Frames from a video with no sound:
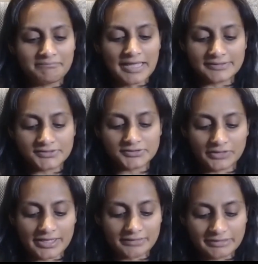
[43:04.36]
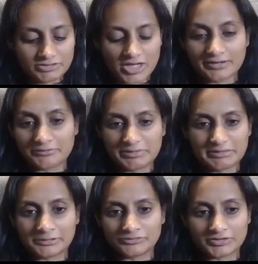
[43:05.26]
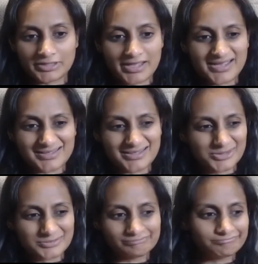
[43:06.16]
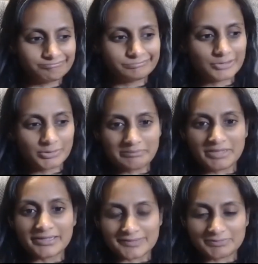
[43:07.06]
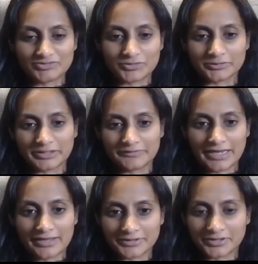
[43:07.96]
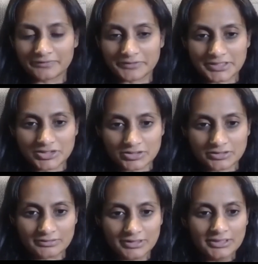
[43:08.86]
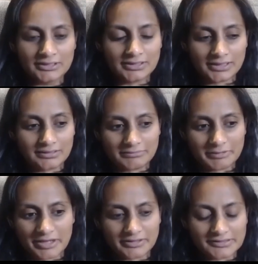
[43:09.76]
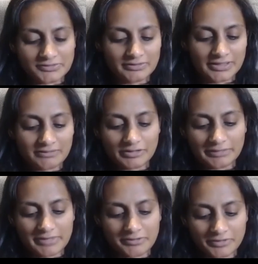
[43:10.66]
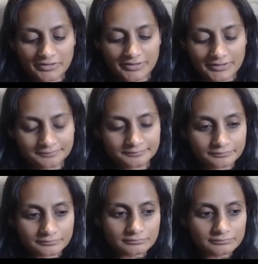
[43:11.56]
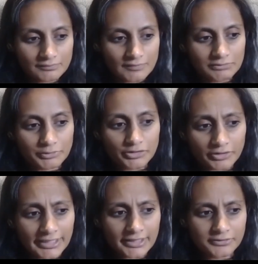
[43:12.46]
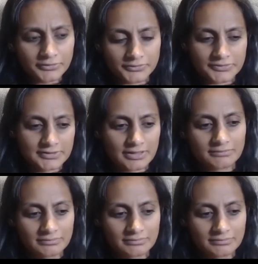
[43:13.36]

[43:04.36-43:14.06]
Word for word: And so like, I've been chatting with people for like, you know, probably months before we even had the conversation about it. And so like when I met with Craig, who's at